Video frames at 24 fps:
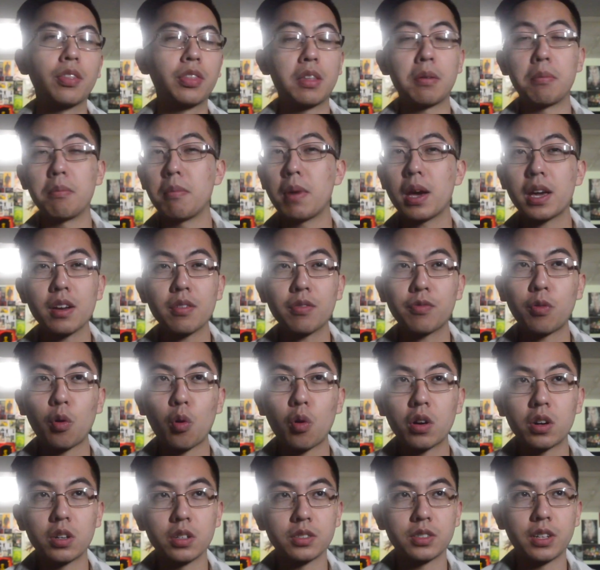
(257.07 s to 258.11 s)
The
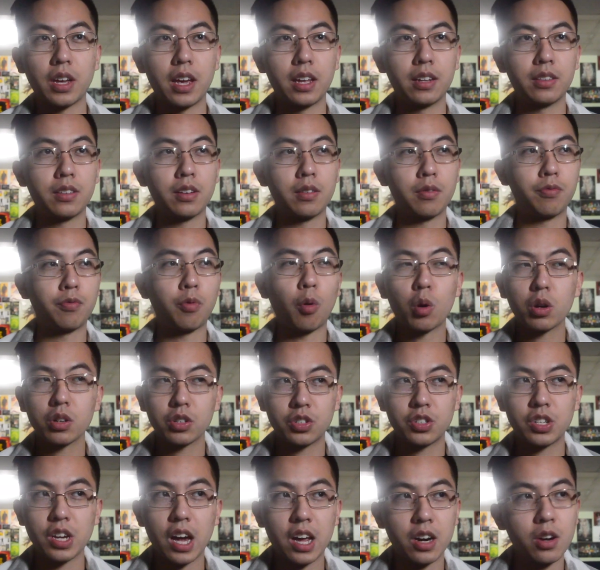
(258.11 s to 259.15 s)
metaphors and the
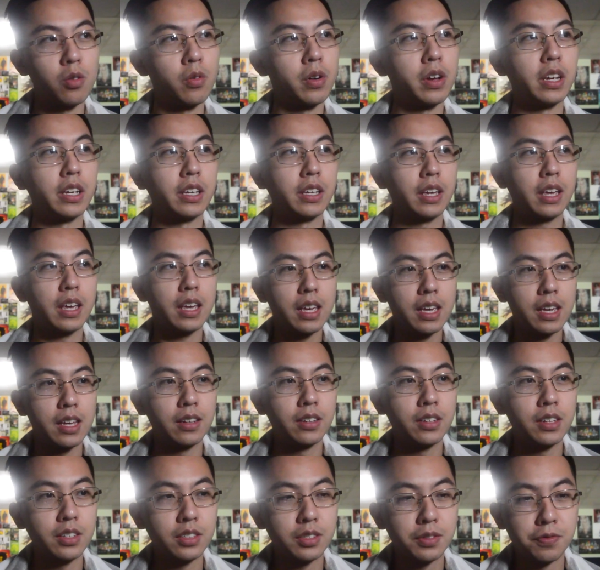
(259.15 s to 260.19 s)
foreshadowing
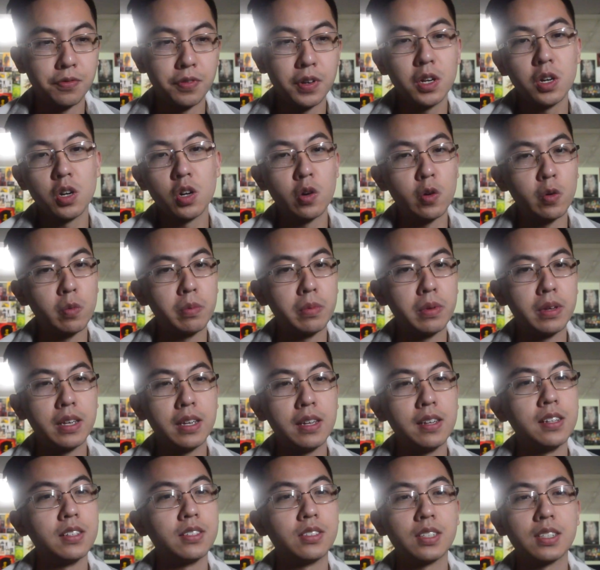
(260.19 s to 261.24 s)
in this film
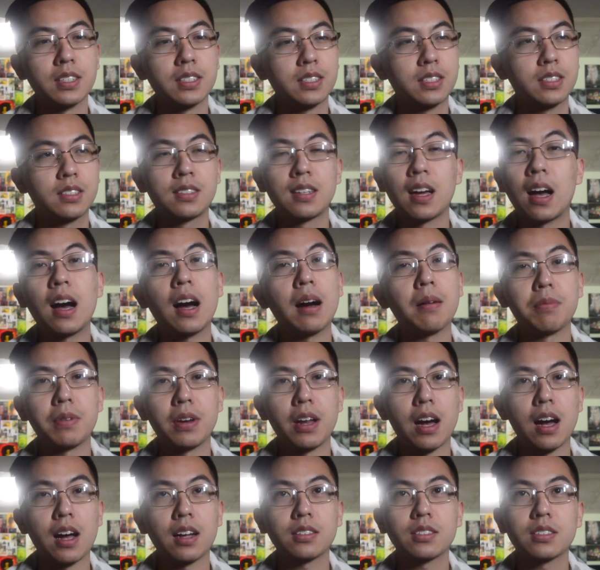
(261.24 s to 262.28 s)
is just
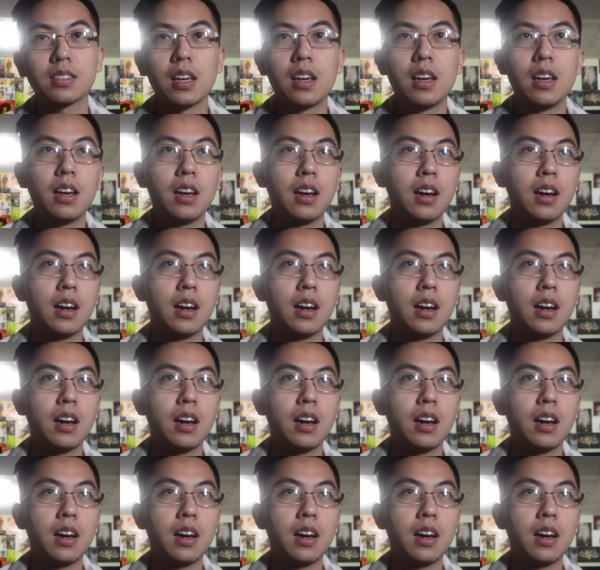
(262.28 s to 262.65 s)
top-notch,